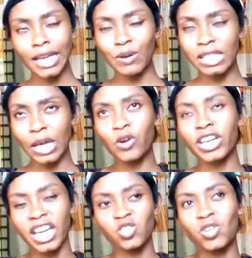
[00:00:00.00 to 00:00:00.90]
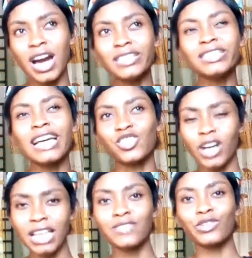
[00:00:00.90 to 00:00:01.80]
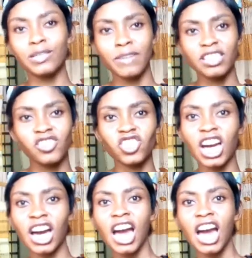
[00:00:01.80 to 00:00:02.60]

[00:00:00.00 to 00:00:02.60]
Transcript: He was like, okay, I should go and I should ask for the manager.